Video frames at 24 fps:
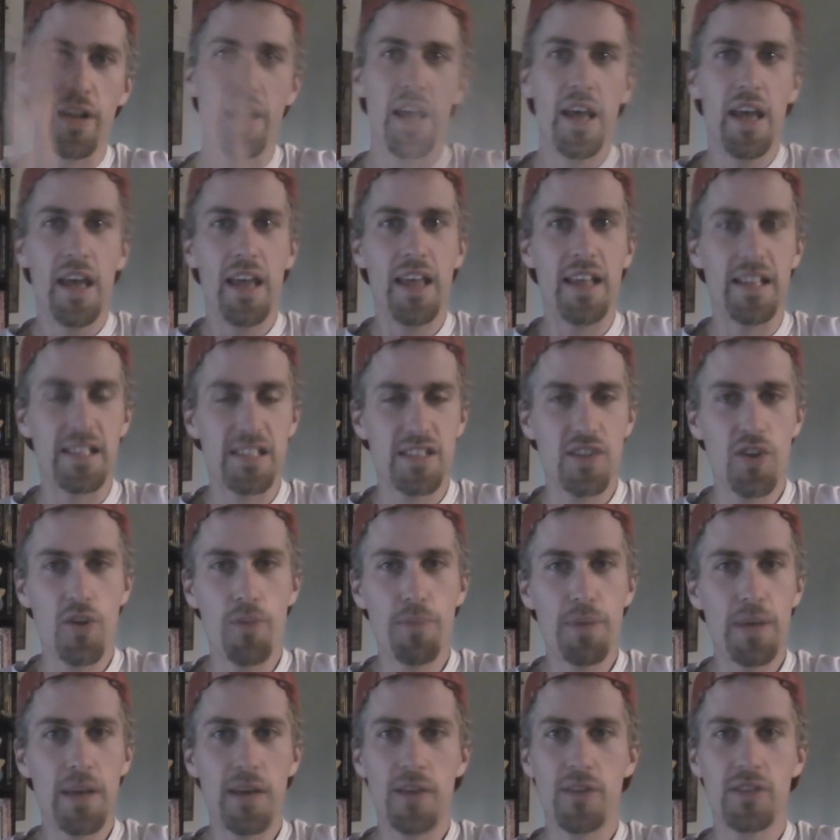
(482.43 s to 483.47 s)
and that still
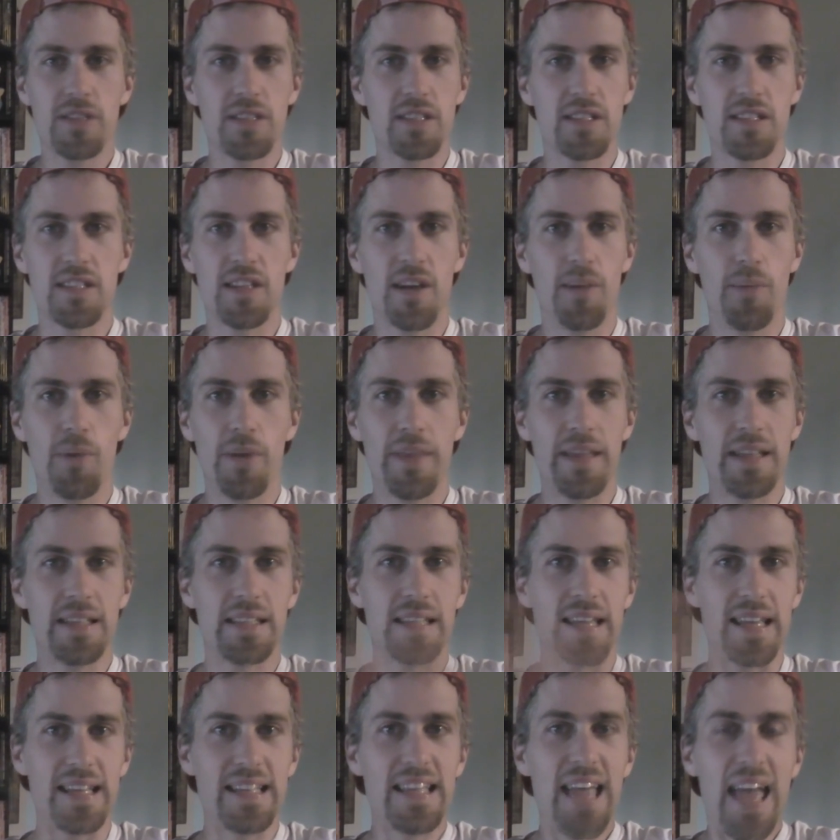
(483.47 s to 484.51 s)
appeals to someone that's like